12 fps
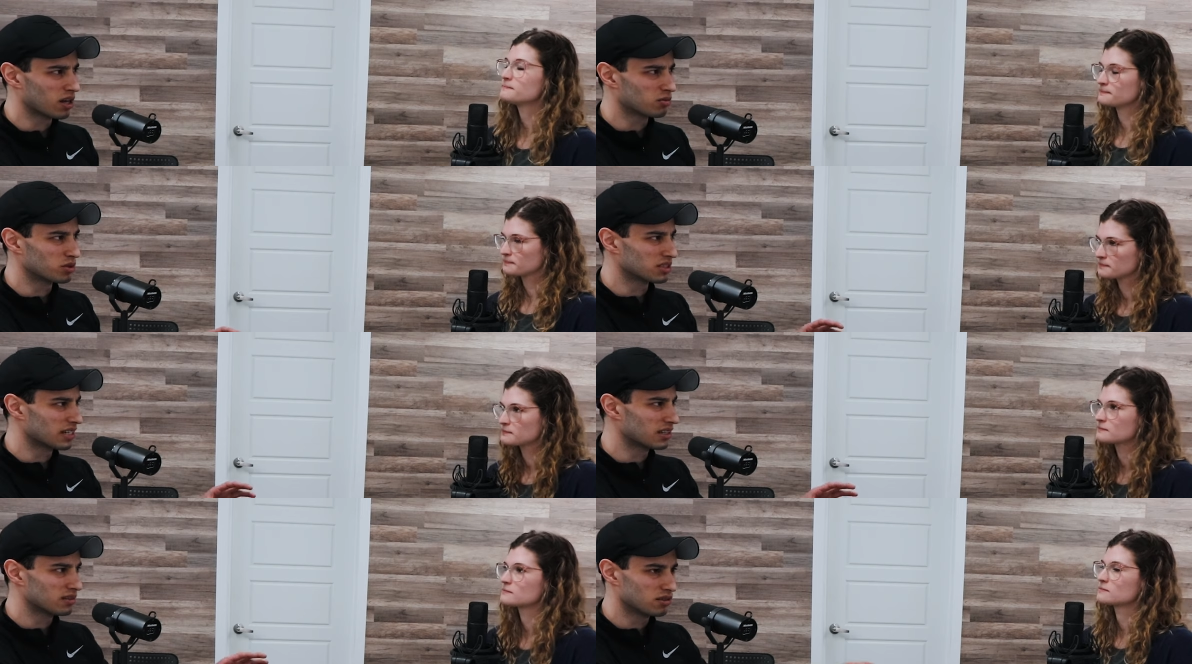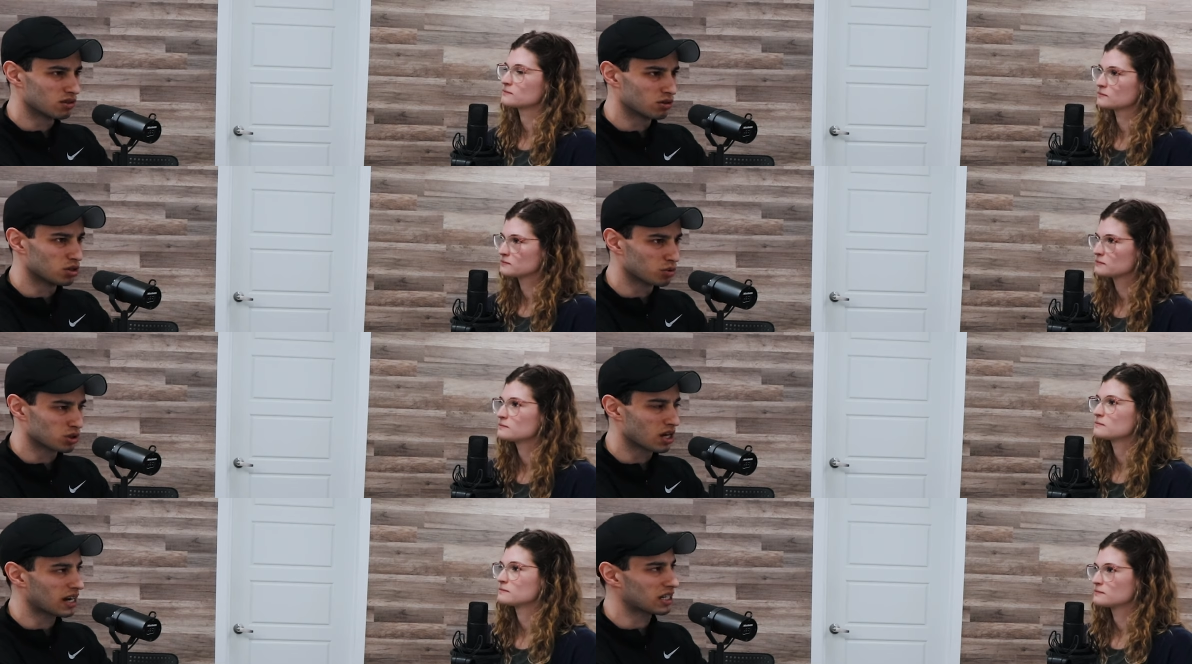Speaker 1: on was that you know you
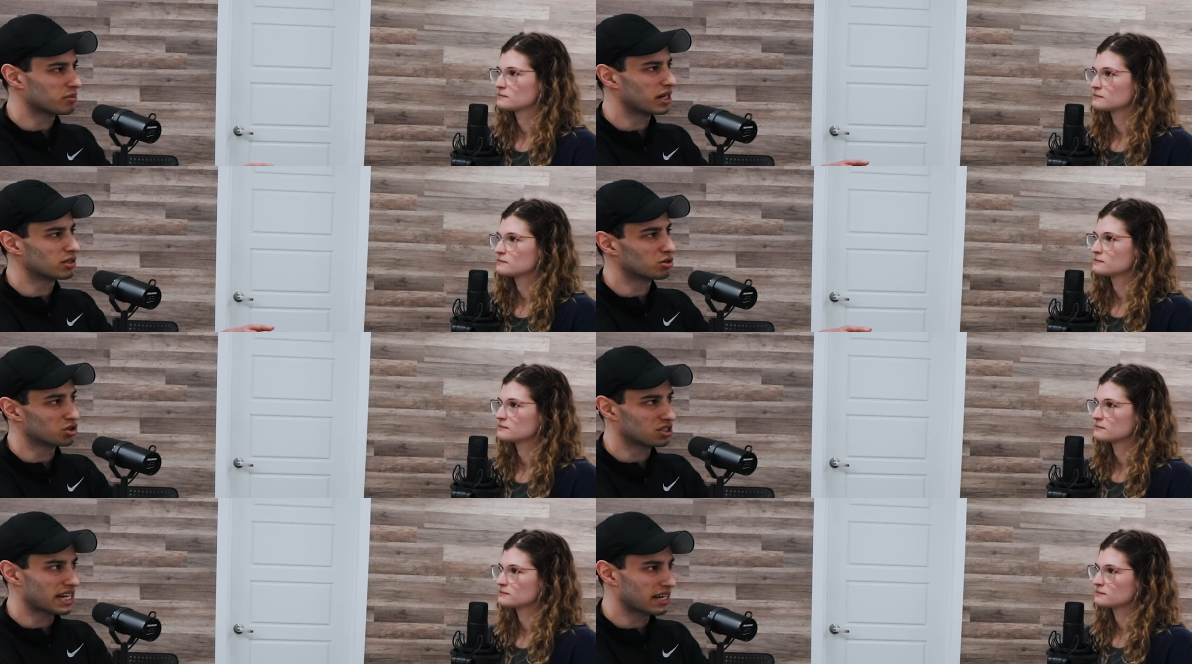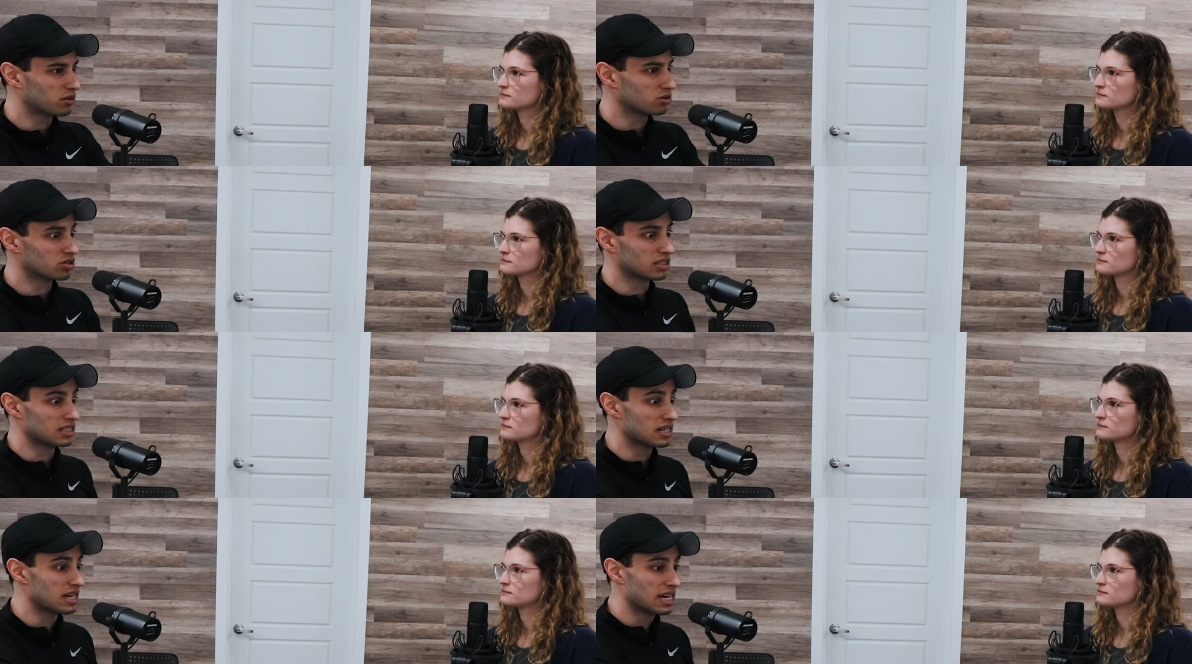were talking about your standards
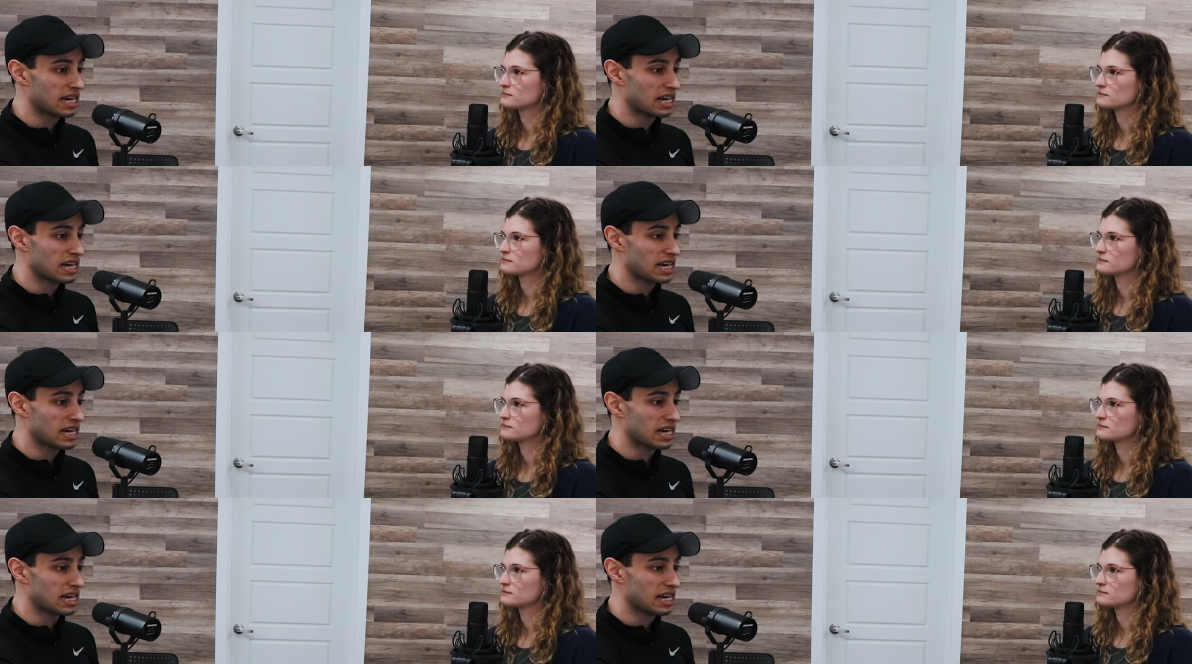and